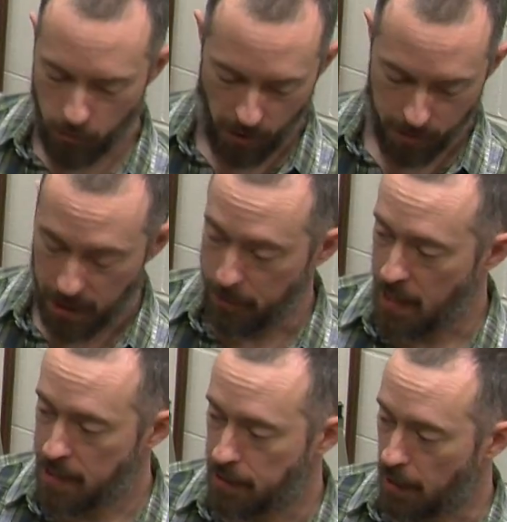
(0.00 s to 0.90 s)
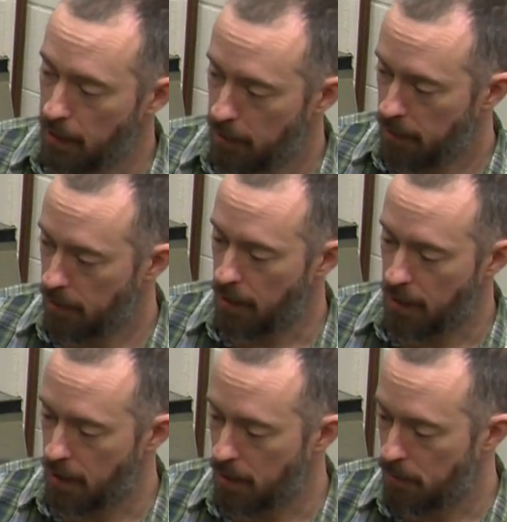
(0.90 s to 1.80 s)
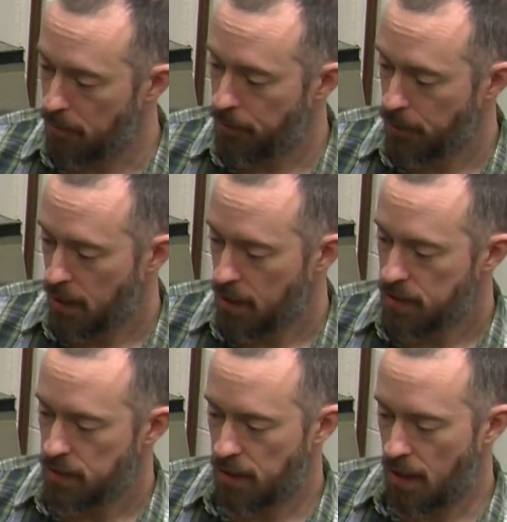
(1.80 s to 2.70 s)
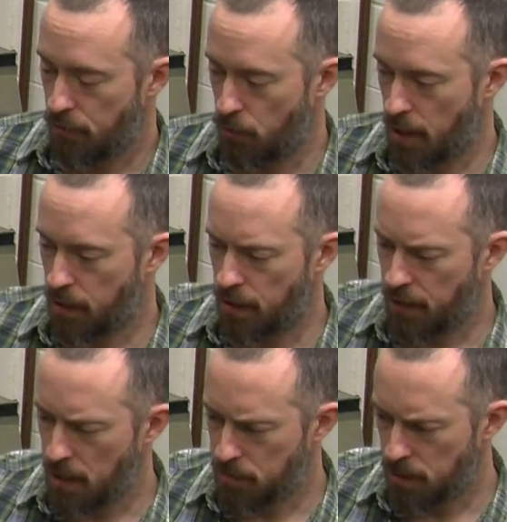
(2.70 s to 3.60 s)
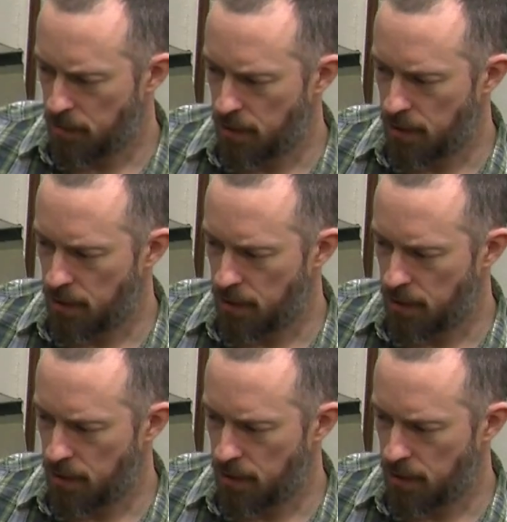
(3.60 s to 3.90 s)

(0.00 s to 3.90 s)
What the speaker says: where I'm going to be hitting it. So therefore that kind of keeps some of